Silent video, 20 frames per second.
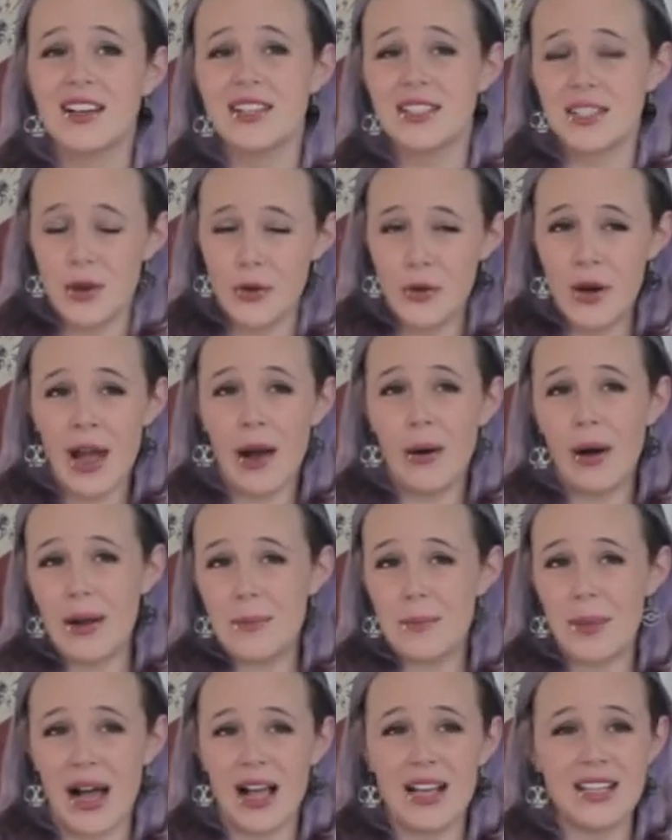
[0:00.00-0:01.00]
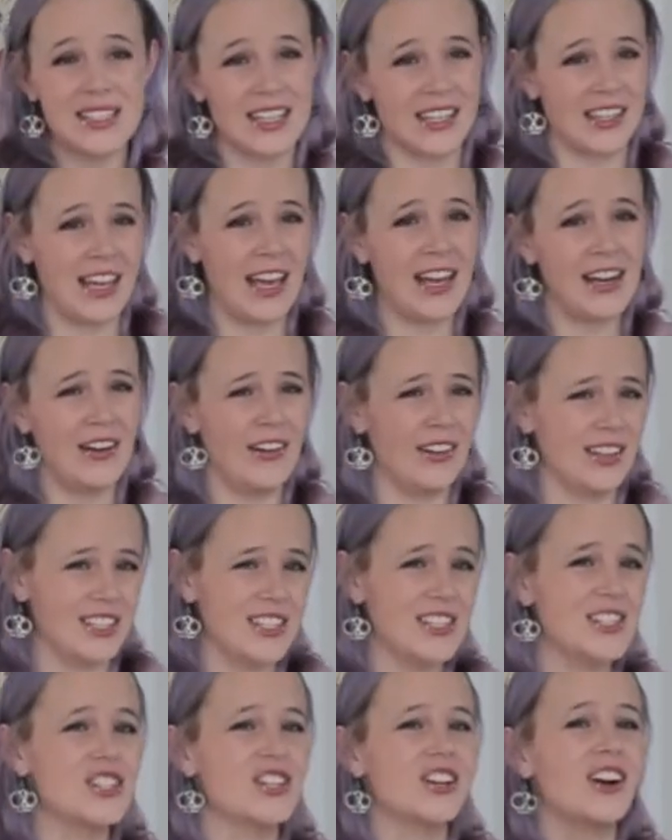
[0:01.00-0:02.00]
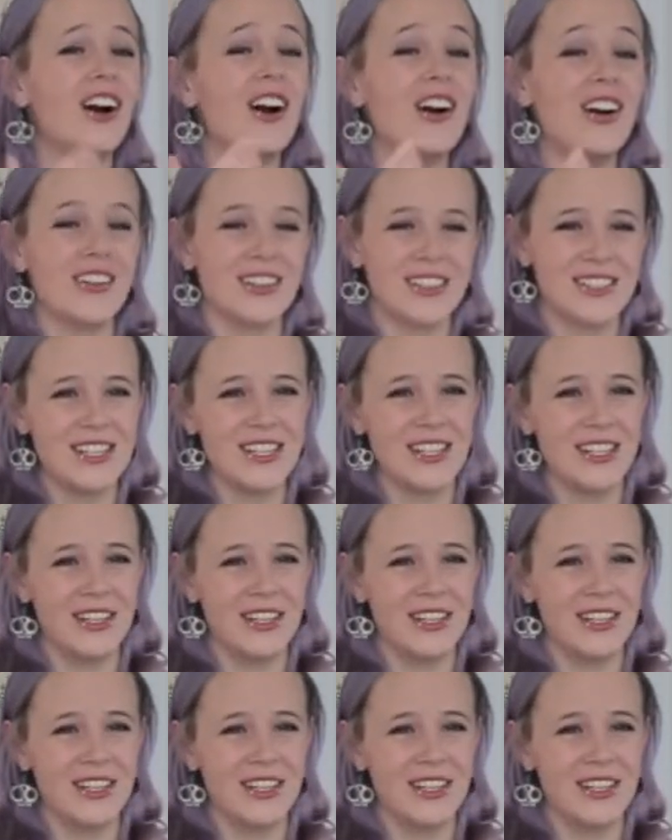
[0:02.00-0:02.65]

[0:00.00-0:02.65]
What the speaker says: so now I'm passing that knowledge on to